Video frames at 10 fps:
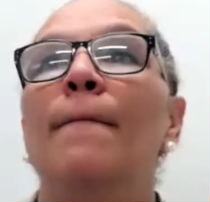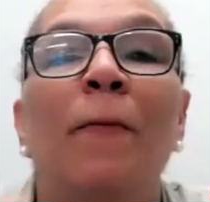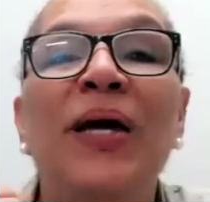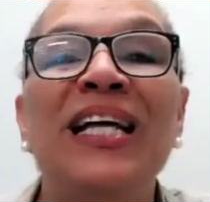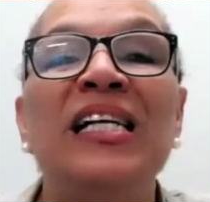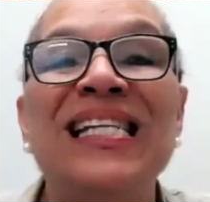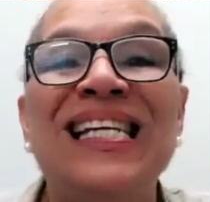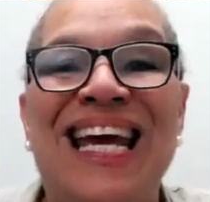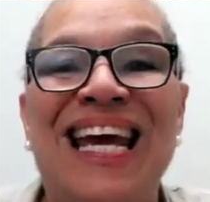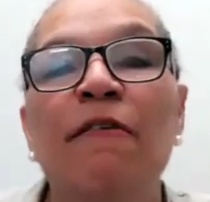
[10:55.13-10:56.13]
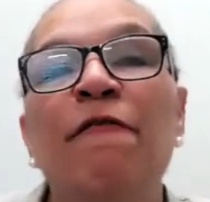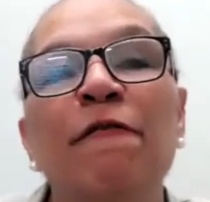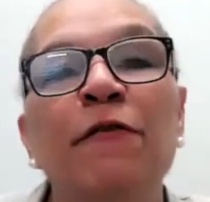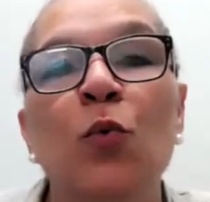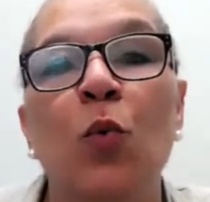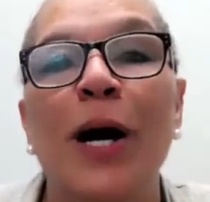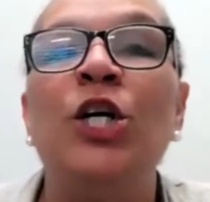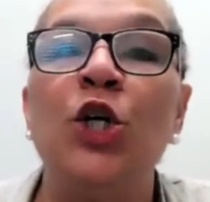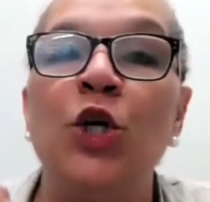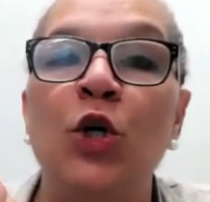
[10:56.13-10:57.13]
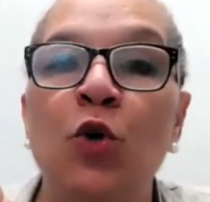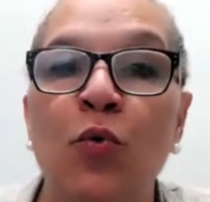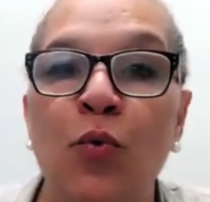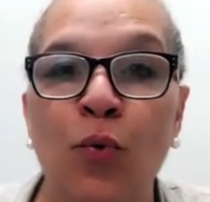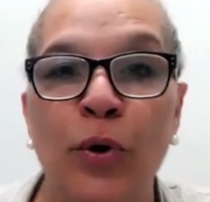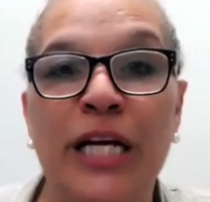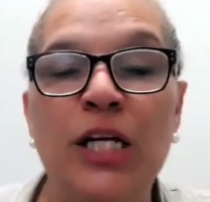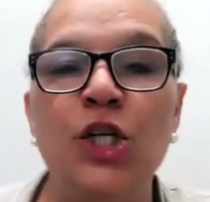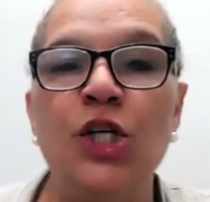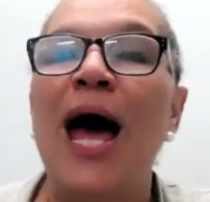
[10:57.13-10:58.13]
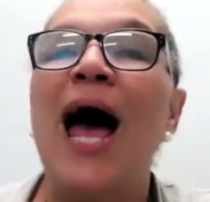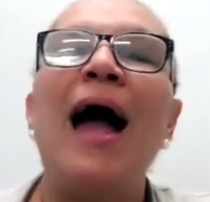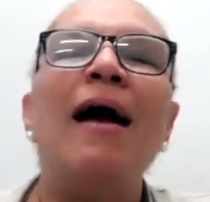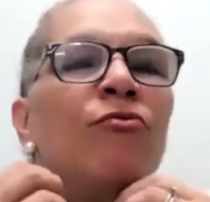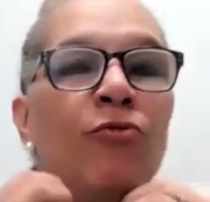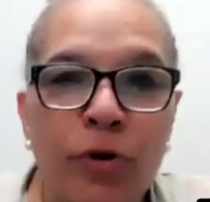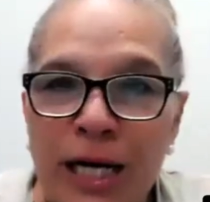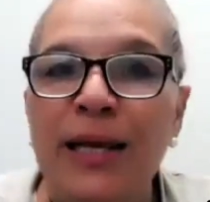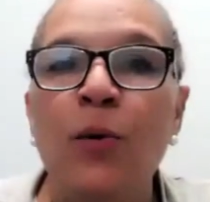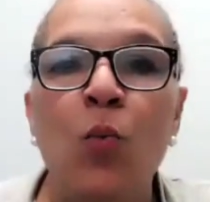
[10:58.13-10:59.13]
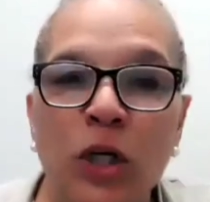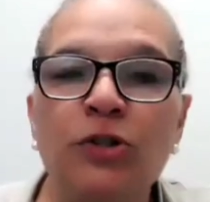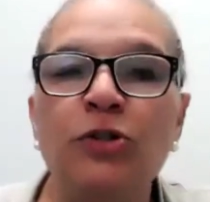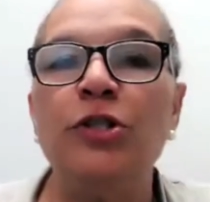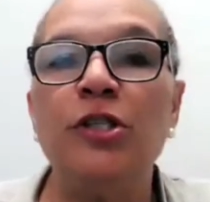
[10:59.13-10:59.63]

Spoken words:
build influential reach. I really want you to